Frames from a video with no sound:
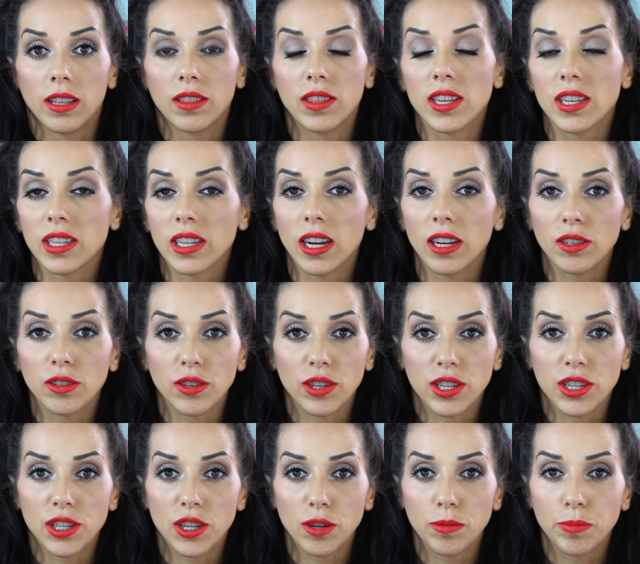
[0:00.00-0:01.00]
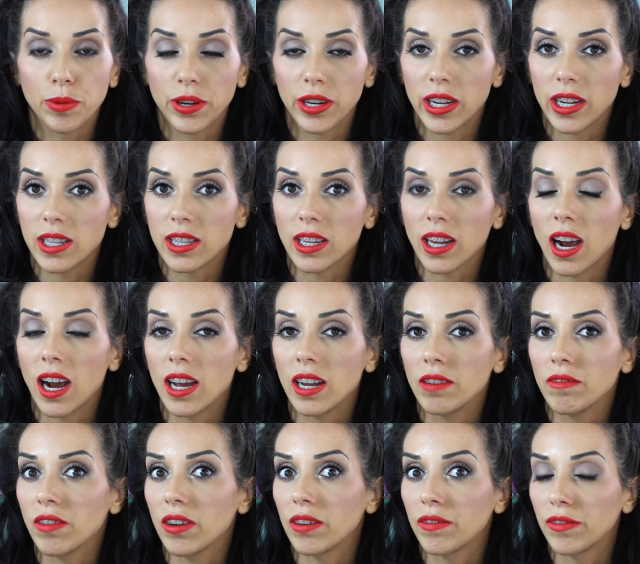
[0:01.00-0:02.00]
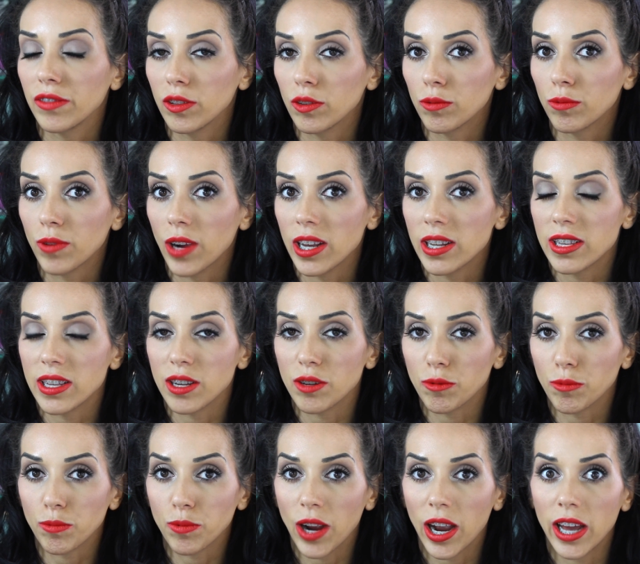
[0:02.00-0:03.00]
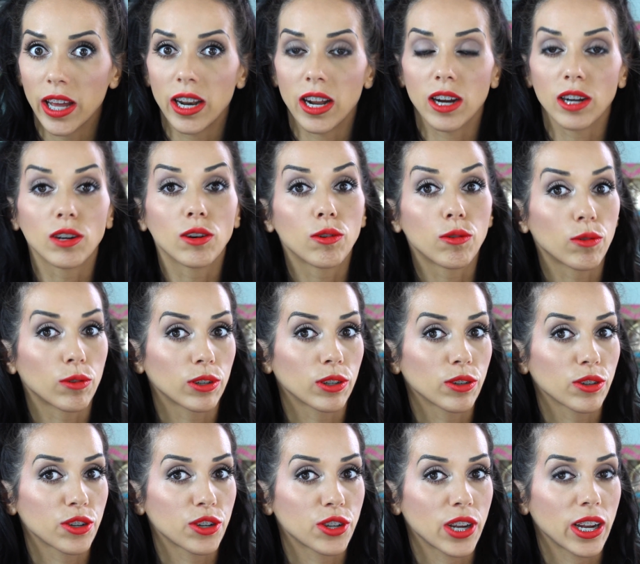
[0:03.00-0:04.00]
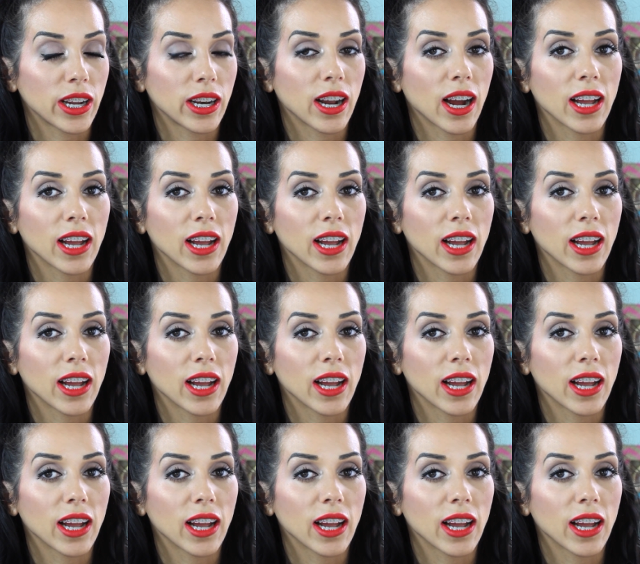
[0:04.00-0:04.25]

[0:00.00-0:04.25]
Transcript: This color is so pretty. It's kind of a fluorescent red coral shade.